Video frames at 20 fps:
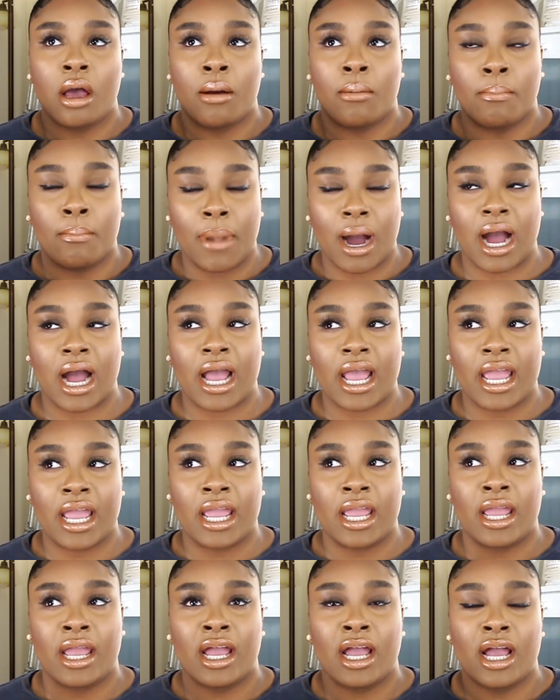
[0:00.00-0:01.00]

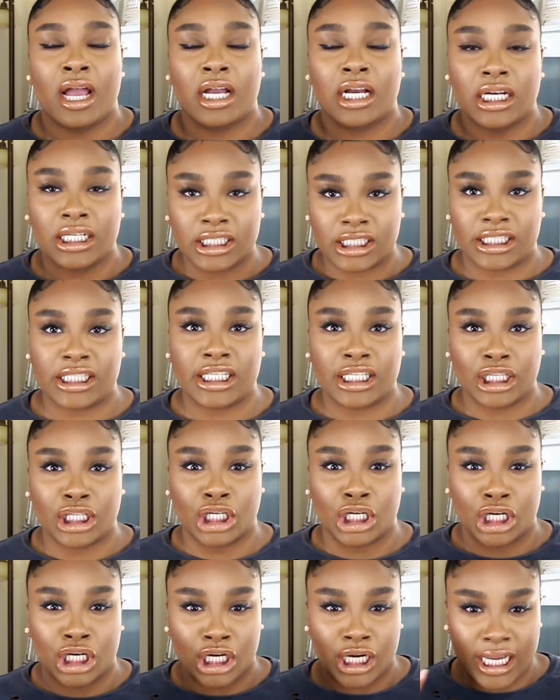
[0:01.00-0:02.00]
my
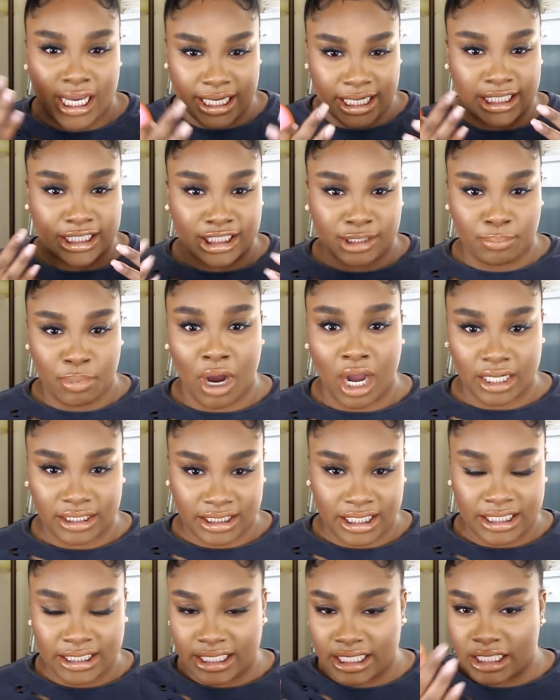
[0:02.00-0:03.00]
concealer in its spots.
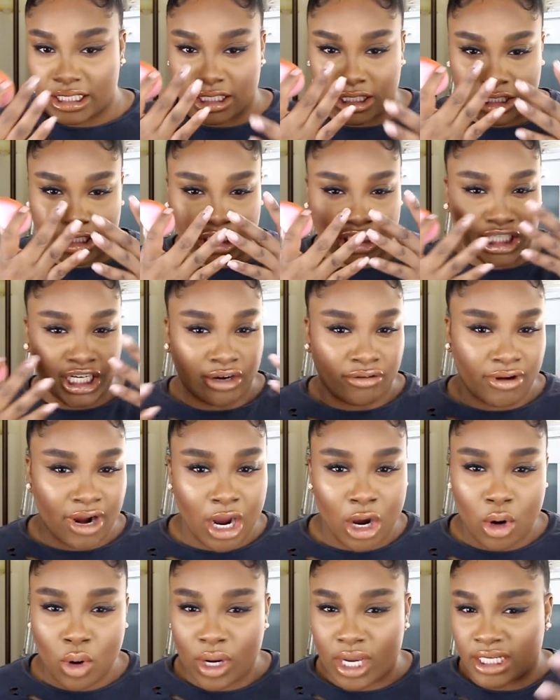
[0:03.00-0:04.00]
It didn't shear
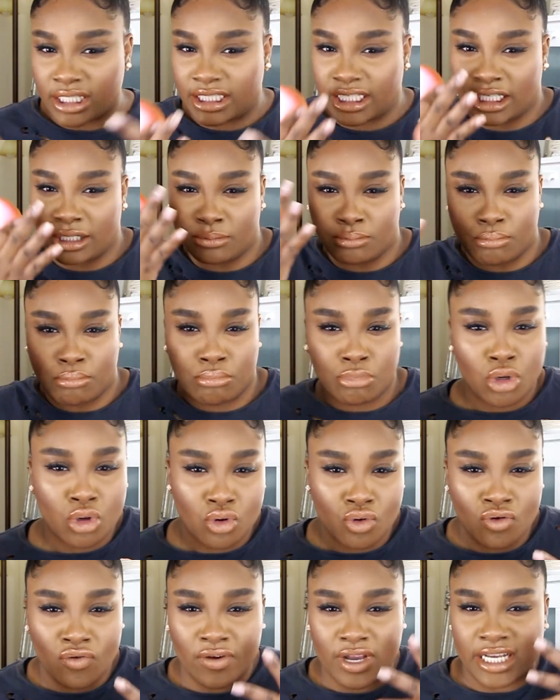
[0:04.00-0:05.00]
out, it didn't
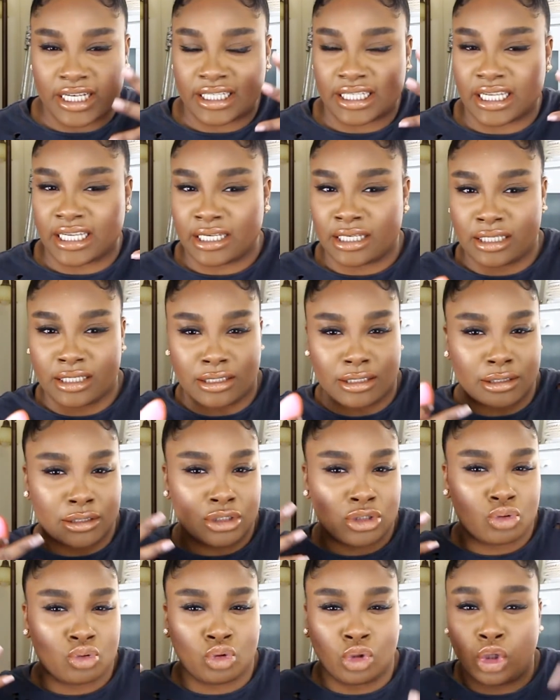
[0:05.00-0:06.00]
move, it didn't
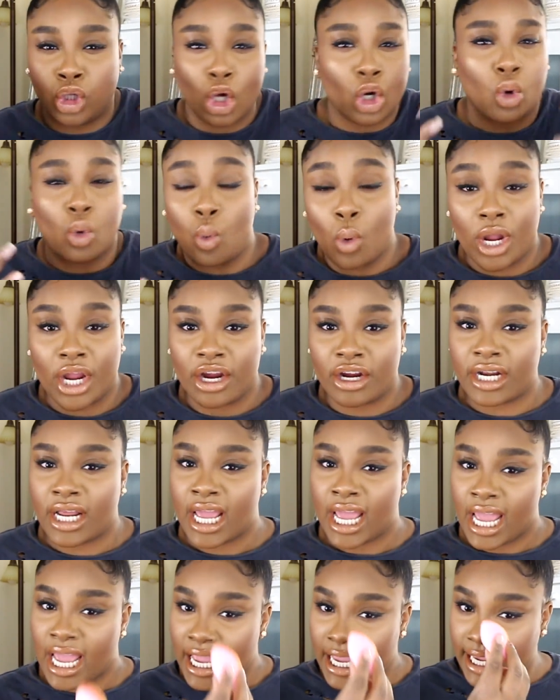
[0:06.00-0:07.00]
look weird.
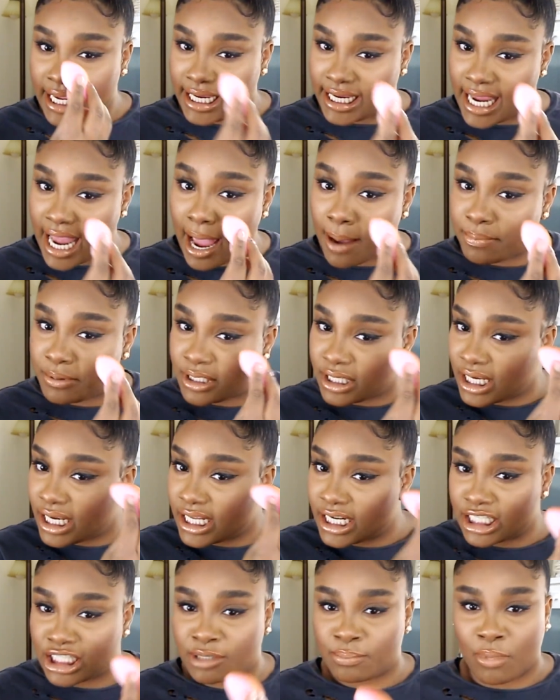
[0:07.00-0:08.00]
It kept it
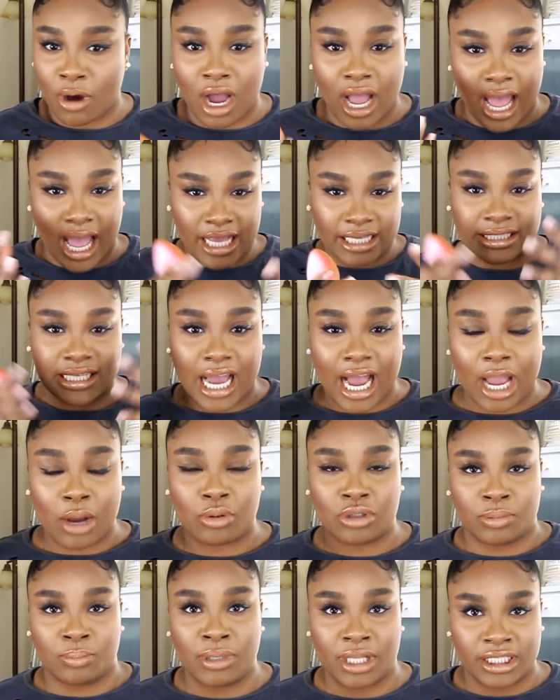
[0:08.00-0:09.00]
in its spot as I
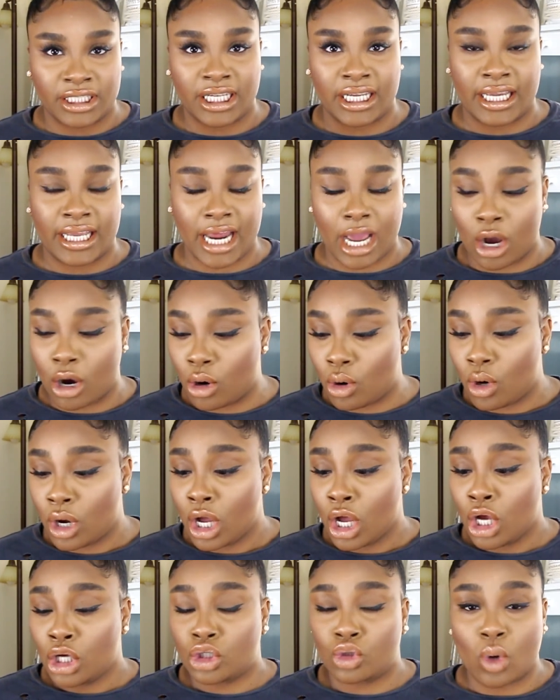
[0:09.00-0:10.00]
was blending it out.
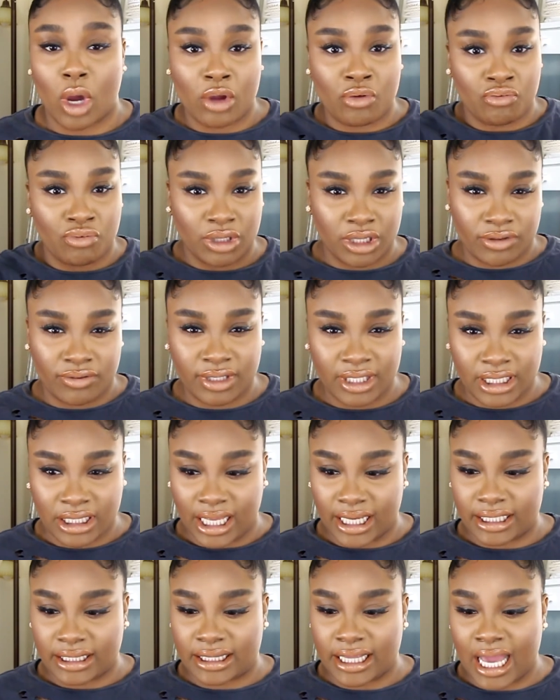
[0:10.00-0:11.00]
So I really, really
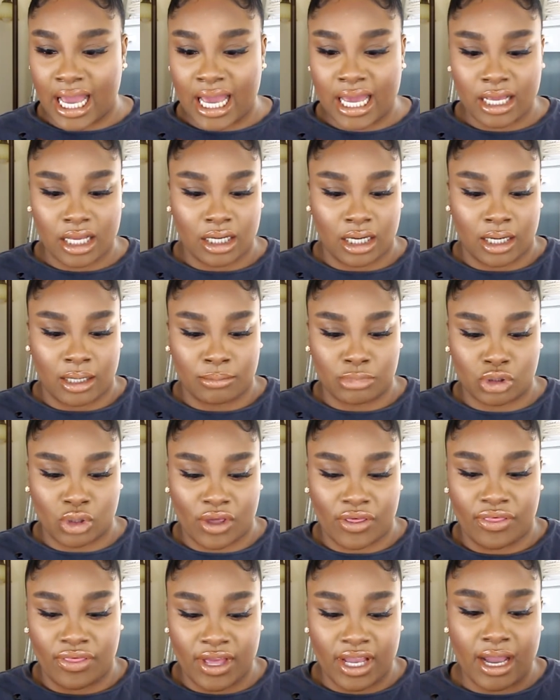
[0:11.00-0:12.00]
like that. So
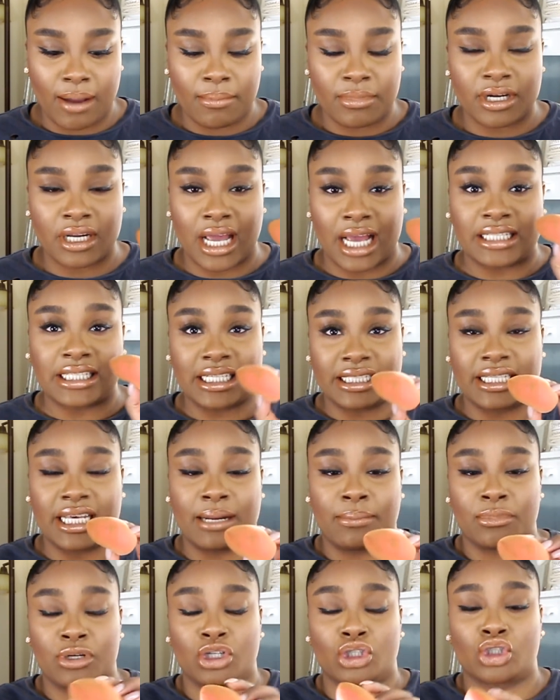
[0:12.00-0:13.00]
I think I'm gonna, as I said,
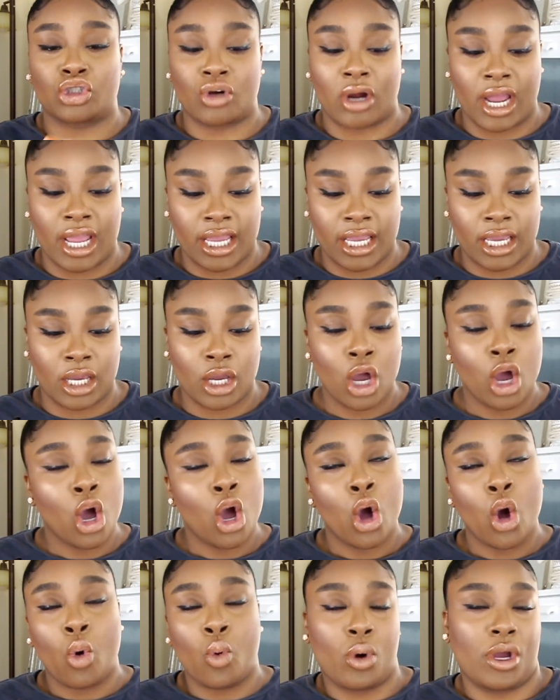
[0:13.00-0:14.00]
I'm gonna try it
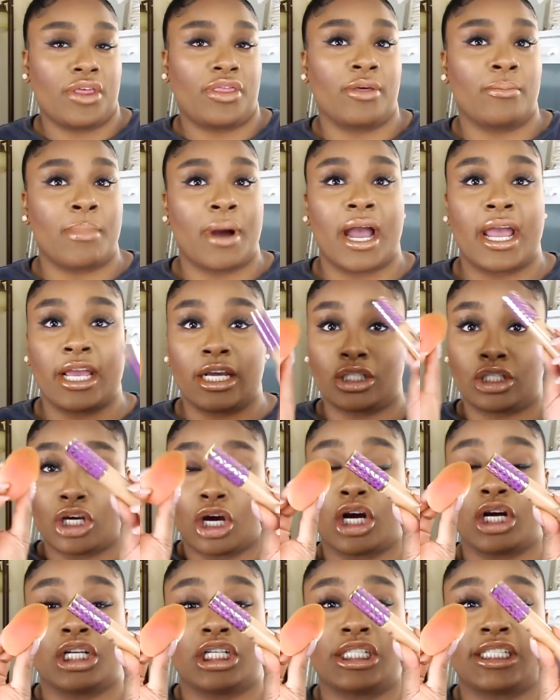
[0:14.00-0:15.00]
with my
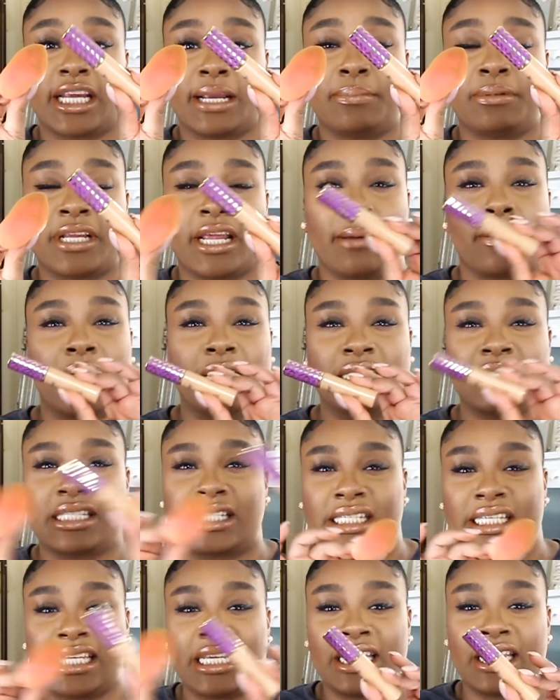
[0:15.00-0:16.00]
Tarte Shape Tape and
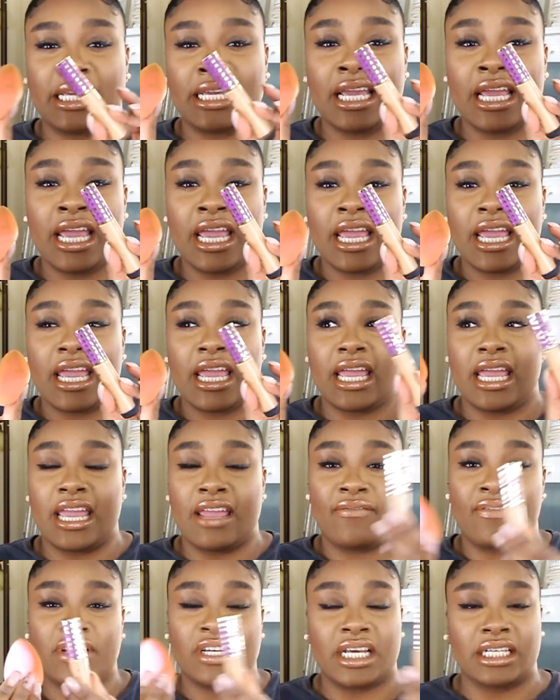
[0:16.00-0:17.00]
see
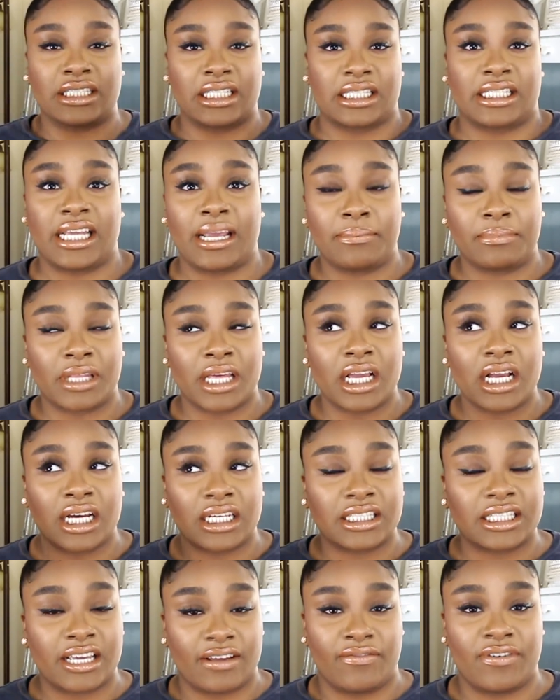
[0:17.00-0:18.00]
if it does the same thing,
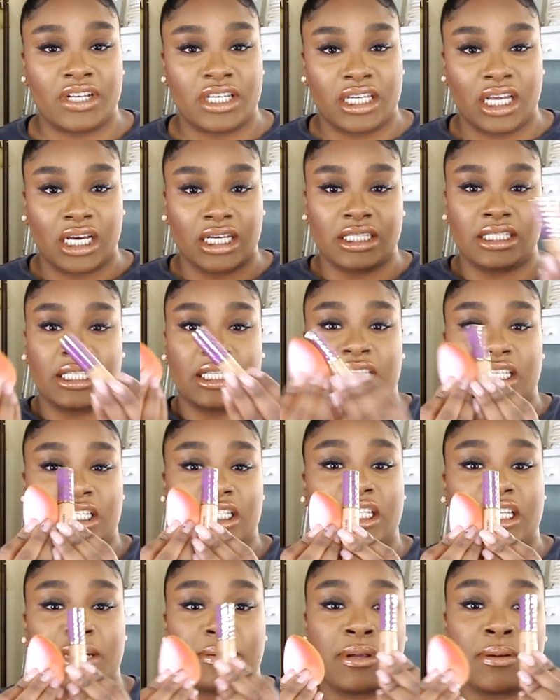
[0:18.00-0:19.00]
because if it does, then this
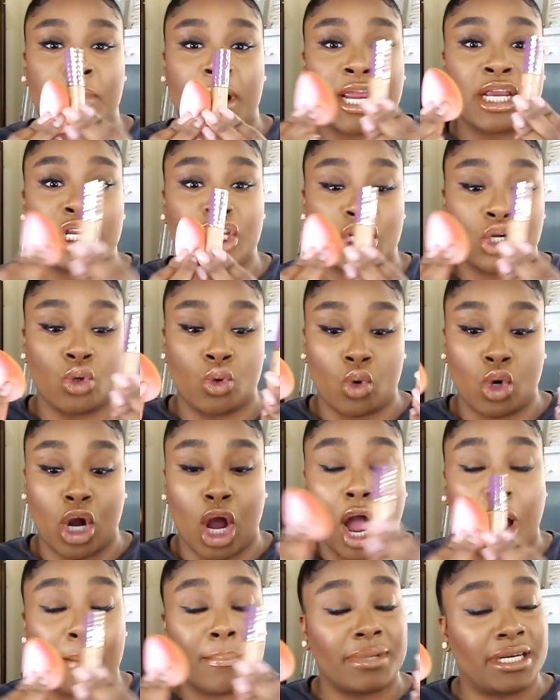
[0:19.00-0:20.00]
is gonna be my new
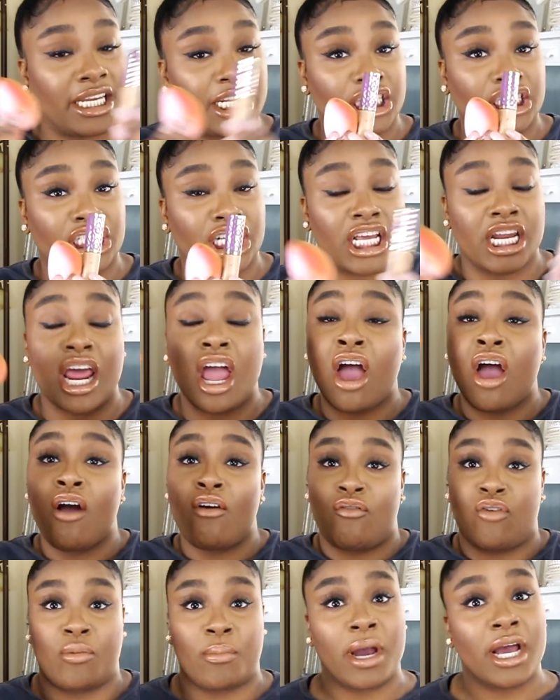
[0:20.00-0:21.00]
combination
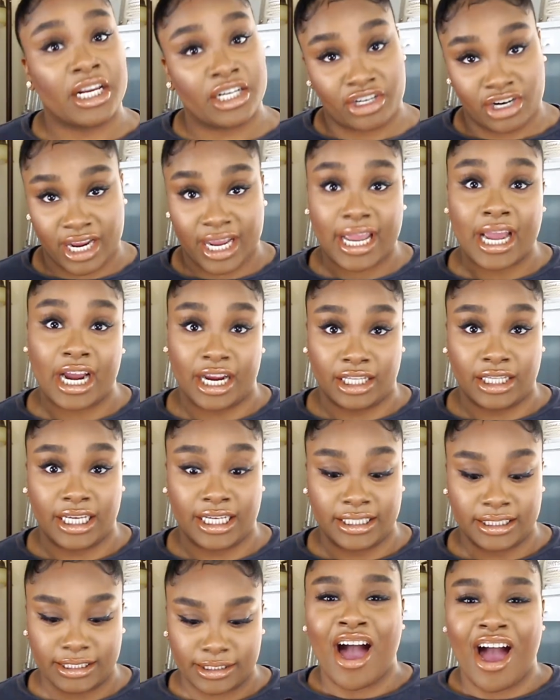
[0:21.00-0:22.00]
for my under eye
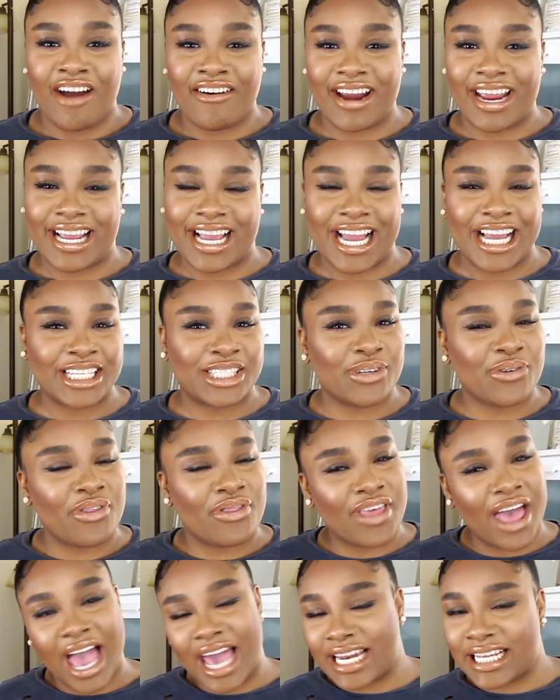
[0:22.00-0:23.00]
highlights. All right guys, so
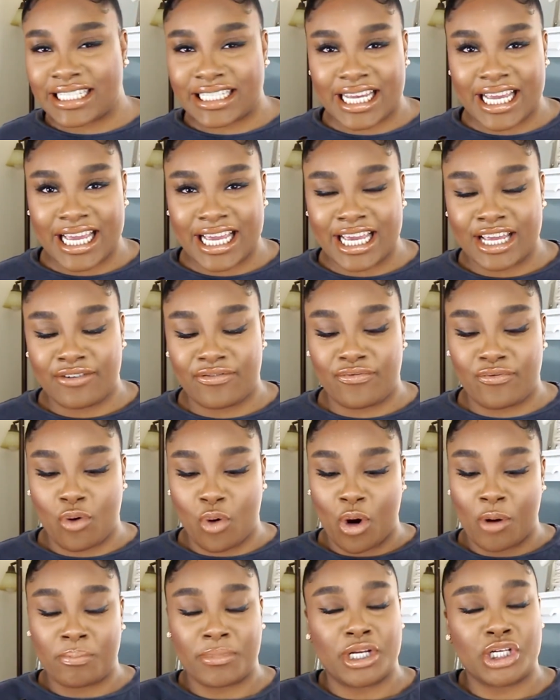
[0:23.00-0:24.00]
that is it
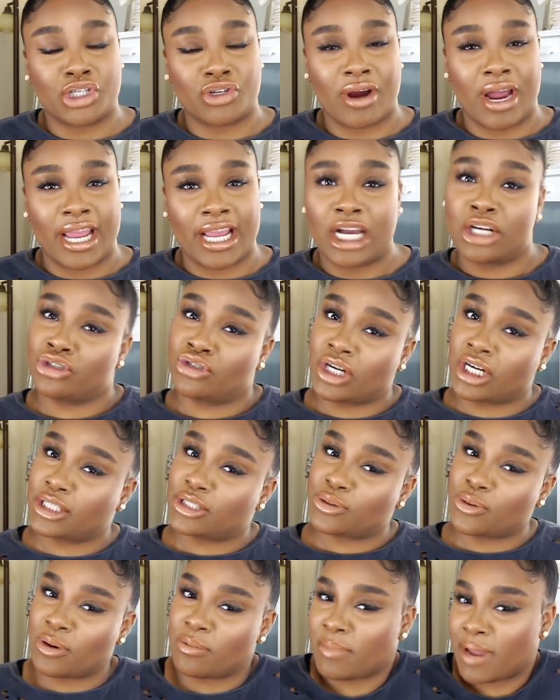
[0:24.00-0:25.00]
for me trying out
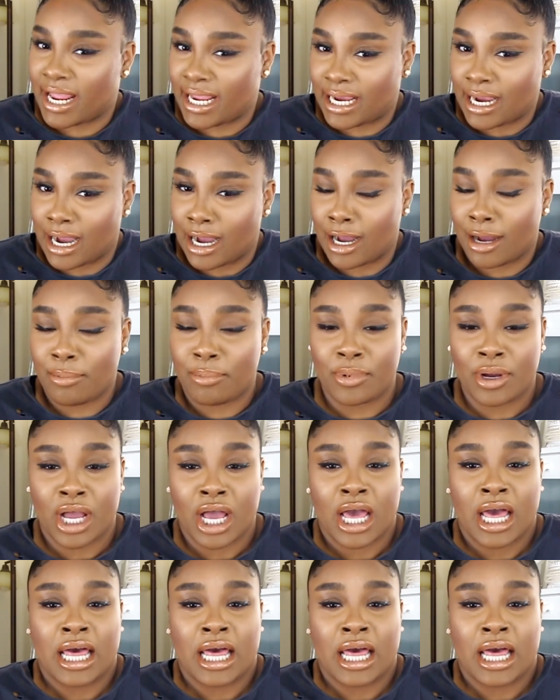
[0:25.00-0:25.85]
drugstore makeup.